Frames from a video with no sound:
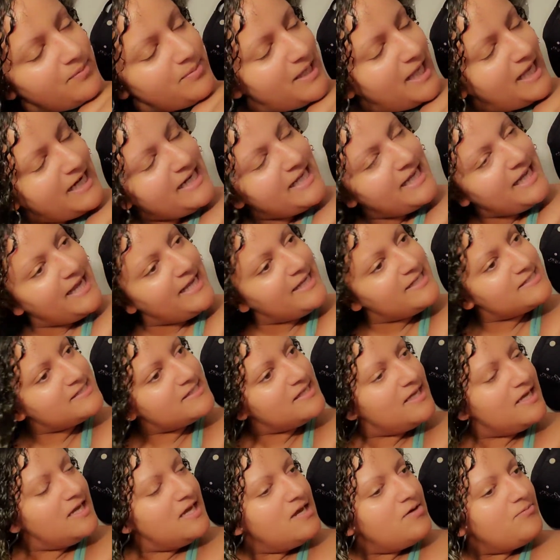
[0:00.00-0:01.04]
but in any case,
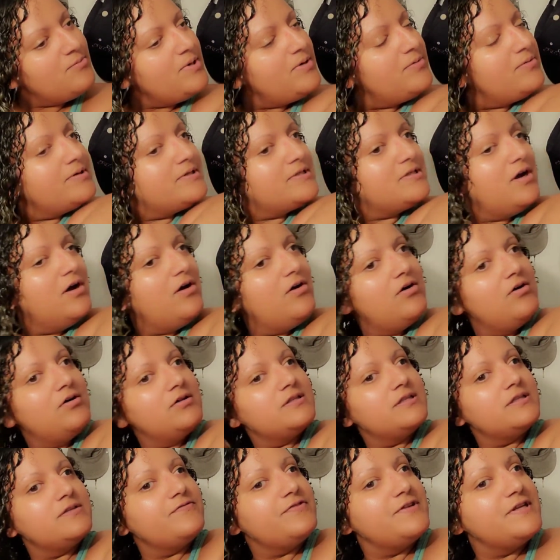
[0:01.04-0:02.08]
we were
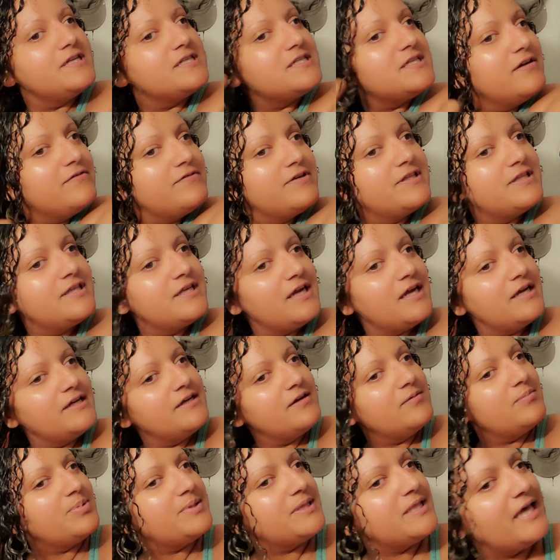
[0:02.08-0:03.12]
told, finish everything on
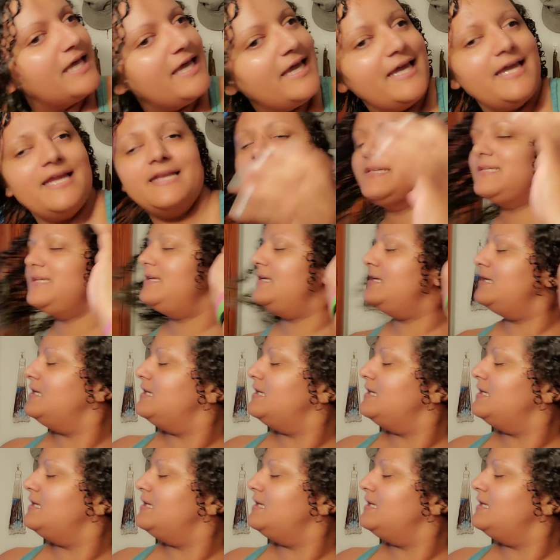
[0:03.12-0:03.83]
your plate.